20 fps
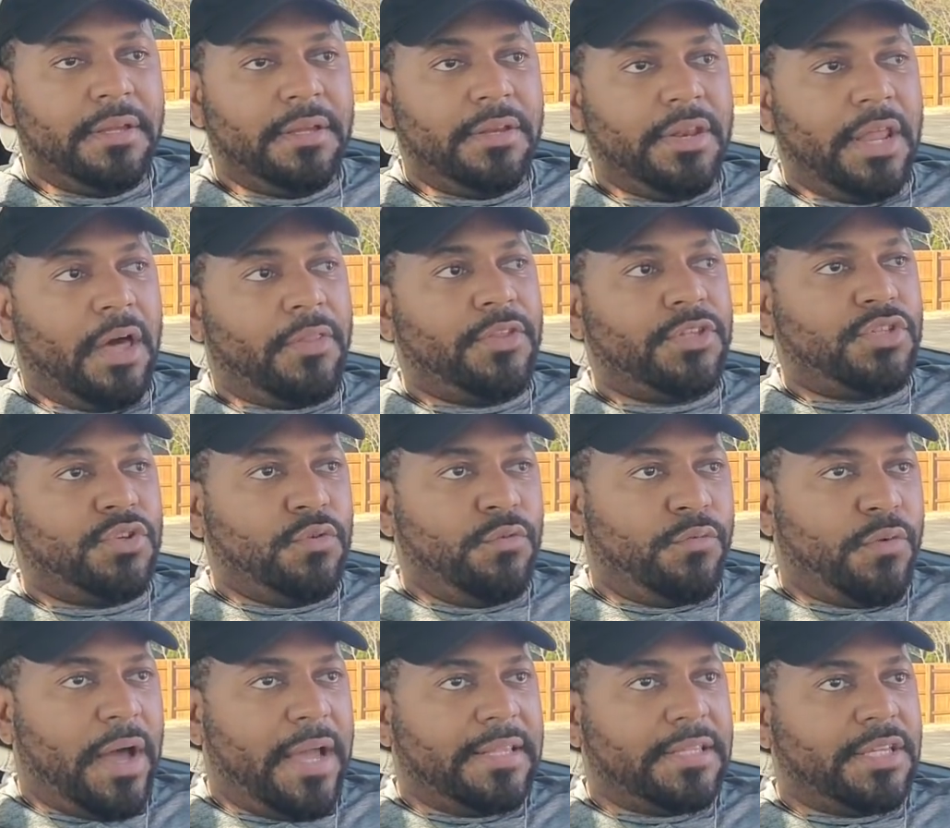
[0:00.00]
Now, the
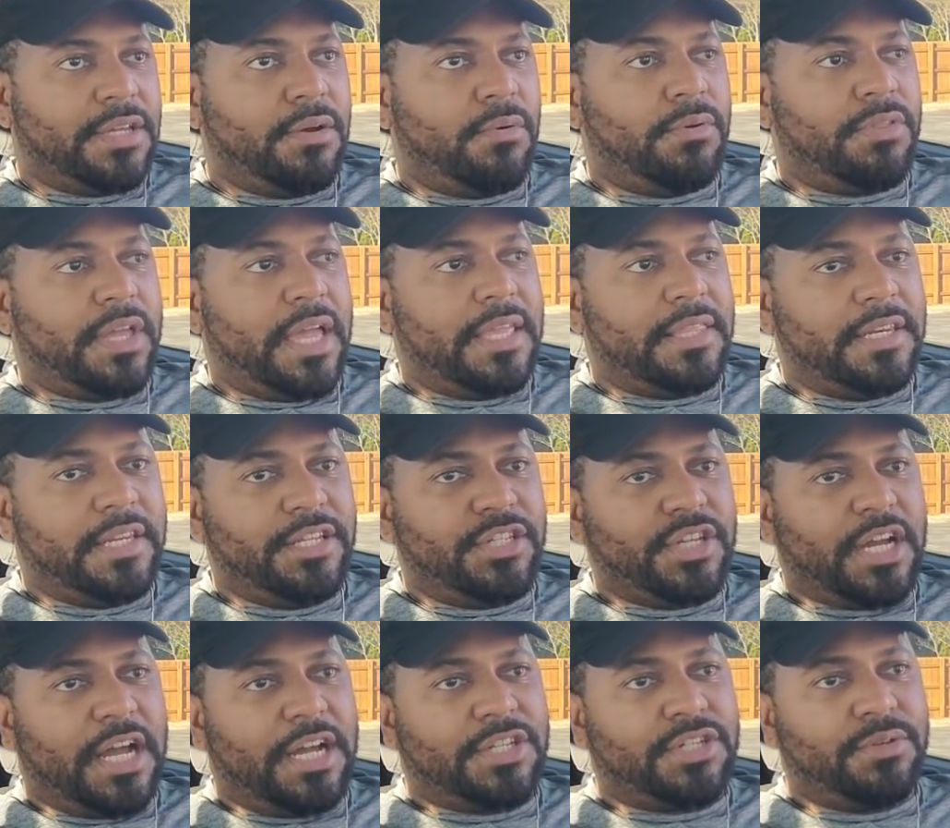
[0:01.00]
two-fight deal with Anthony
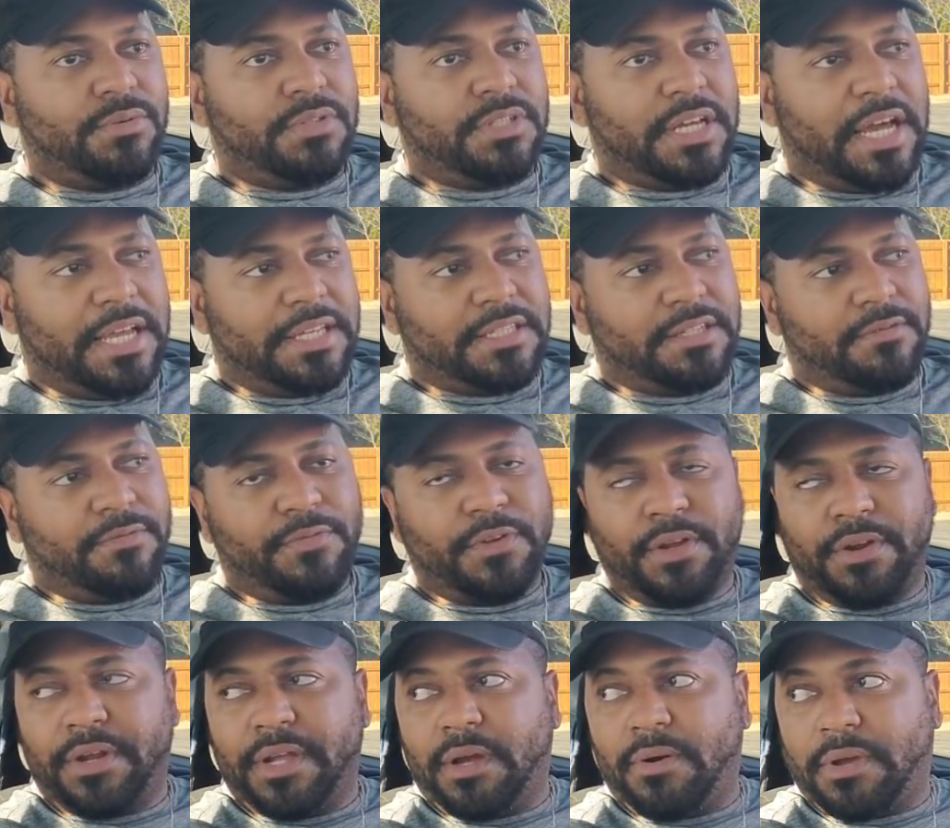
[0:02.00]
Joshua and Tyson
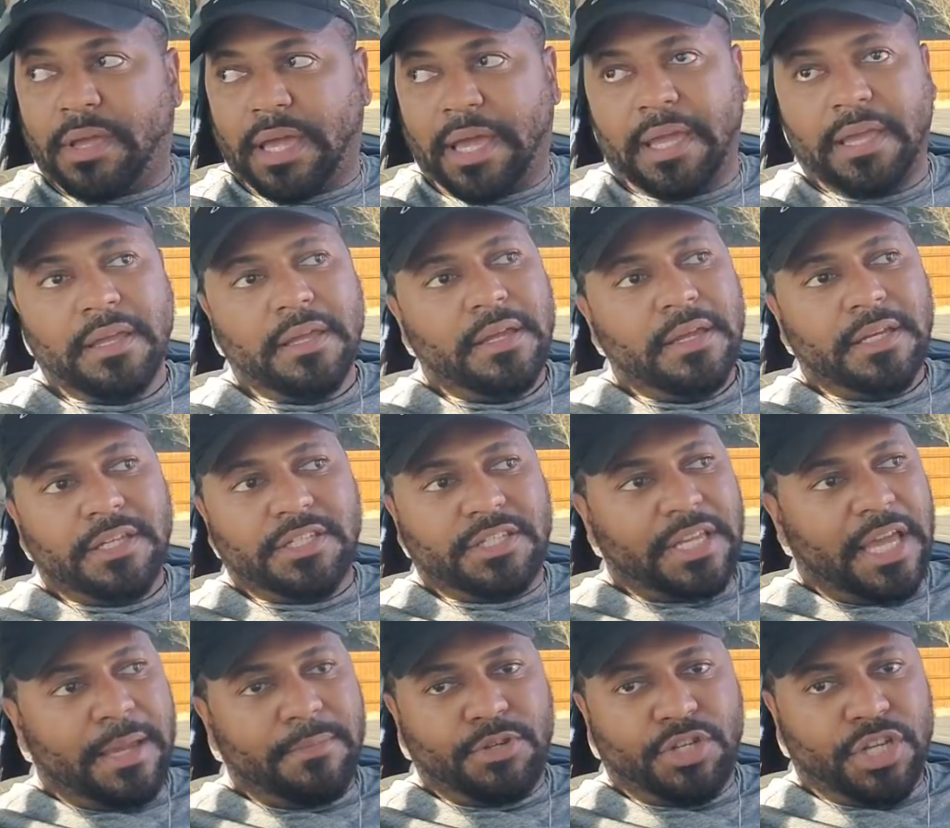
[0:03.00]
Fury, okay,
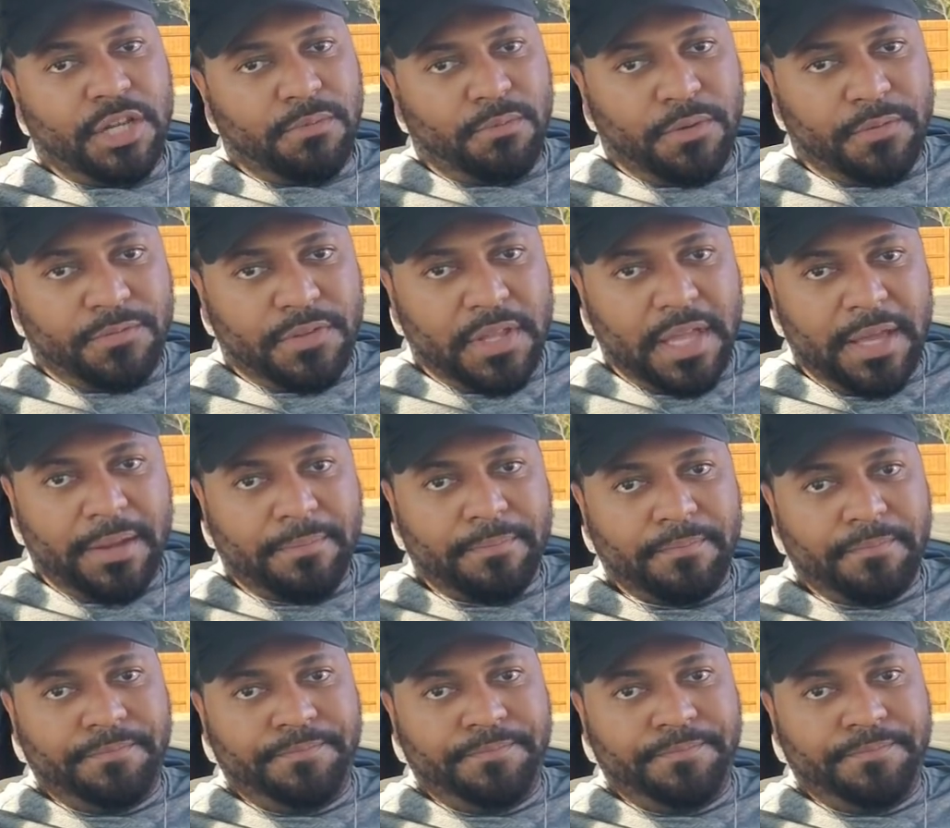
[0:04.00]
same shit with them.